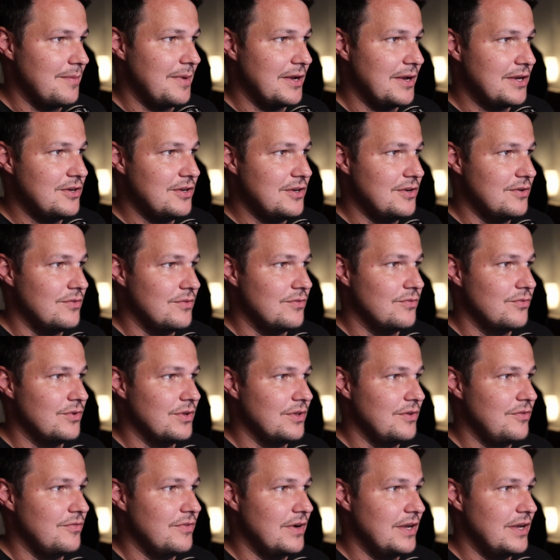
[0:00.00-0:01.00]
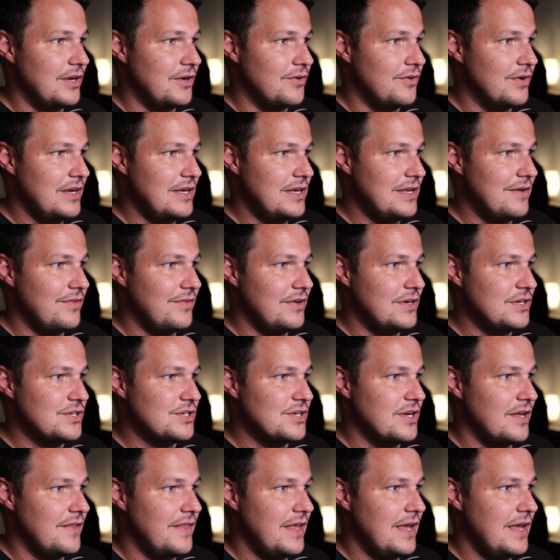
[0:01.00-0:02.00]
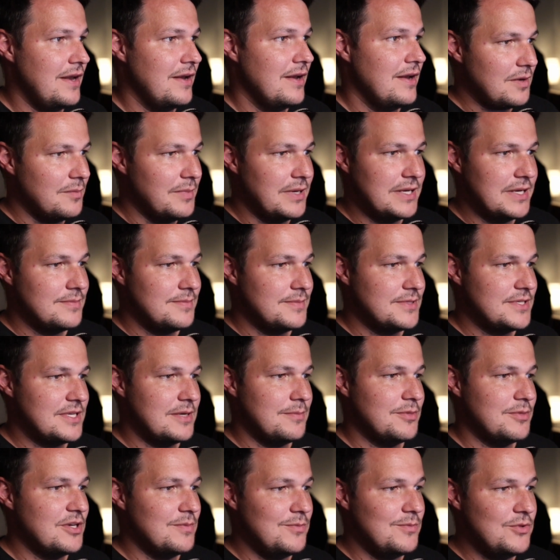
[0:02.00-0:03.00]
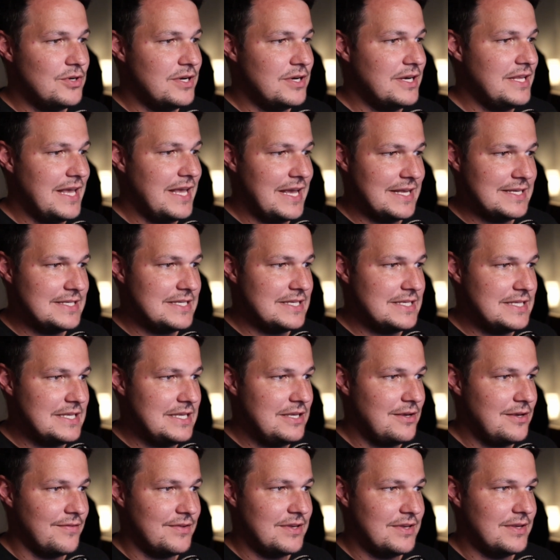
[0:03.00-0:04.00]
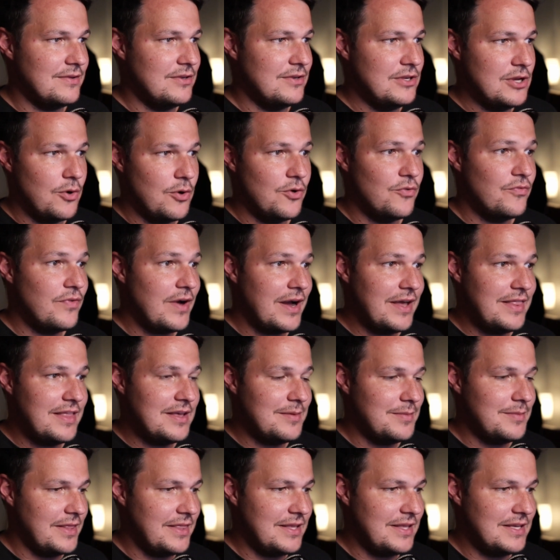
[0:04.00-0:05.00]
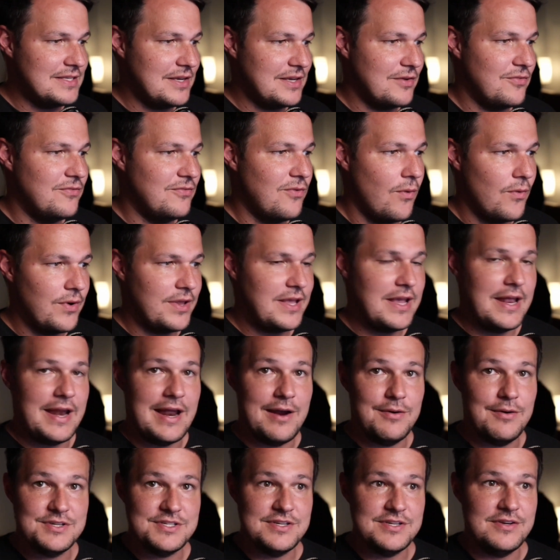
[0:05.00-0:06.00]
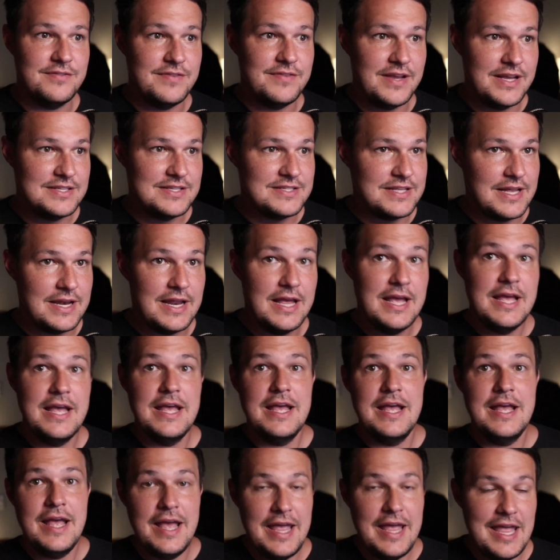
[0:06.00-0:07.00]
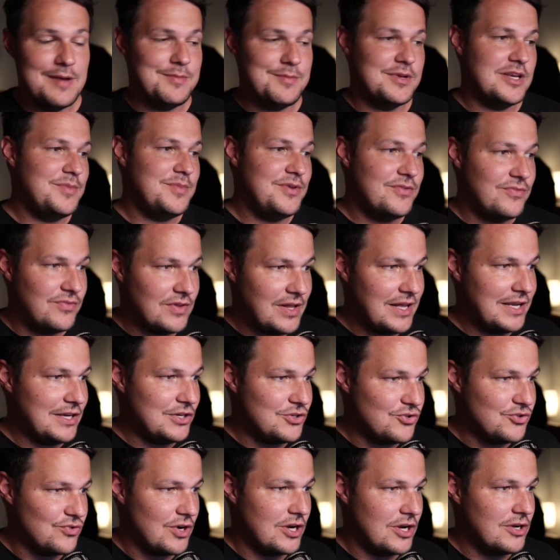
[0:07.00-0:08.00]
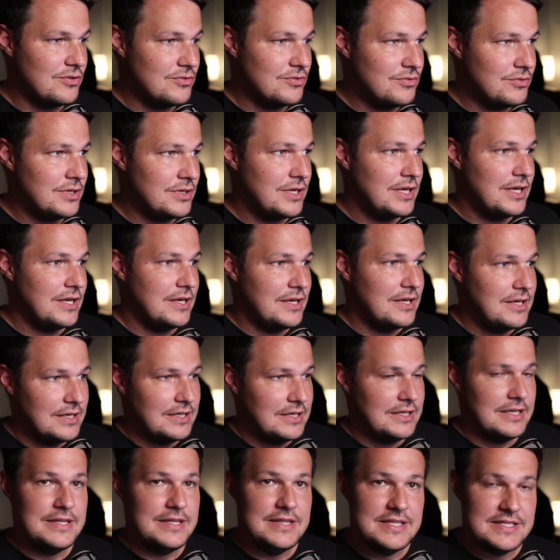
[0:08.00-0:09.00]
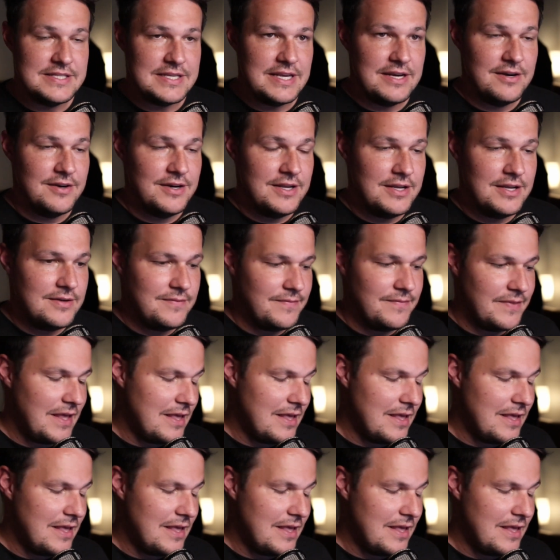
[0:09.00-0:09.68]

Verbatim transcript: I couldn't really find a great definition on that, but it's some community entity. You have to notify them. I think it's like 48 hours in advance that, hey, I'm going to be flying a drone in this area.